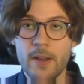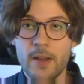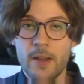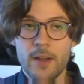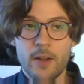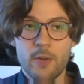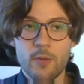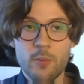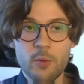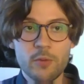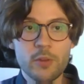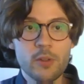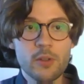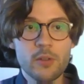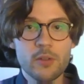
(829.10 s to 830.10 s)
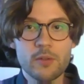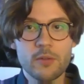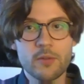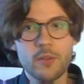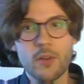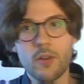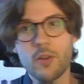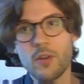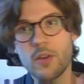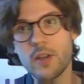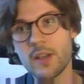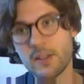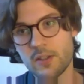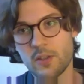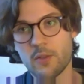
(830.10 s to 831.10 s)
Removal
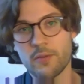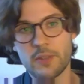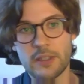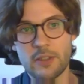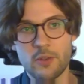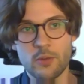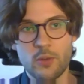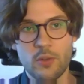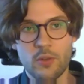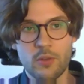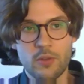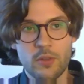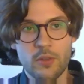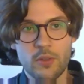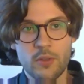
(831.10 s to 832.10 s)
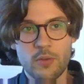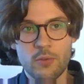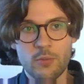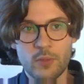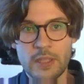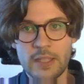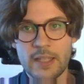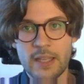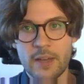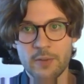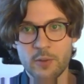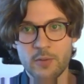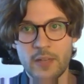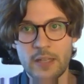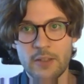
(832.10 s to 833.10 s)
is something you really have
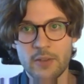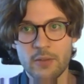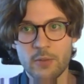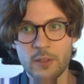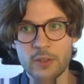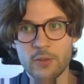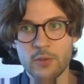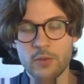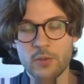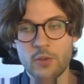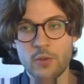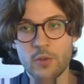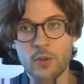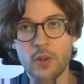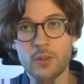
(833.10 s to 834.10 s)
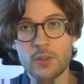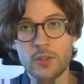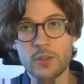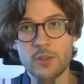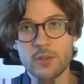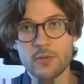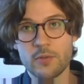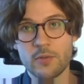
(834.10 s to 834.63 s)
to value when you choose colors.